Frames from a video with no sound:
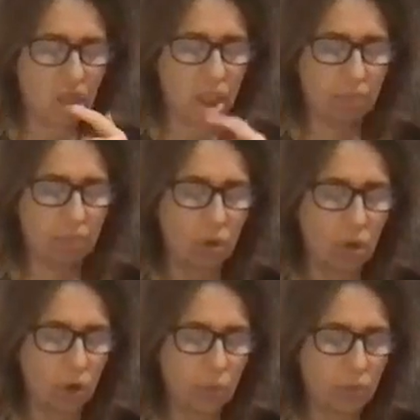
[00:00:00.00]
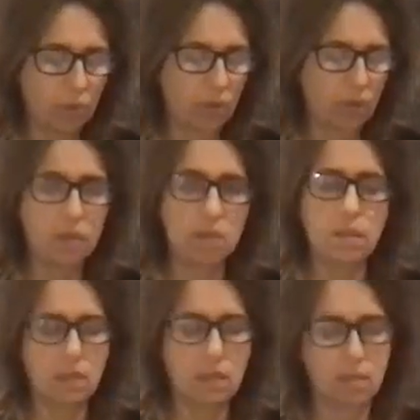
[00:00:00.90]
more open with
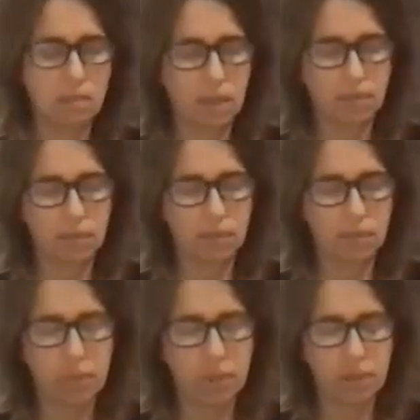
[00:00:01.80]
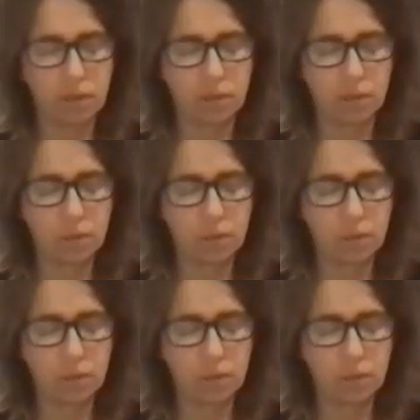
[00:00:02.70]
consistent mindfulness practice,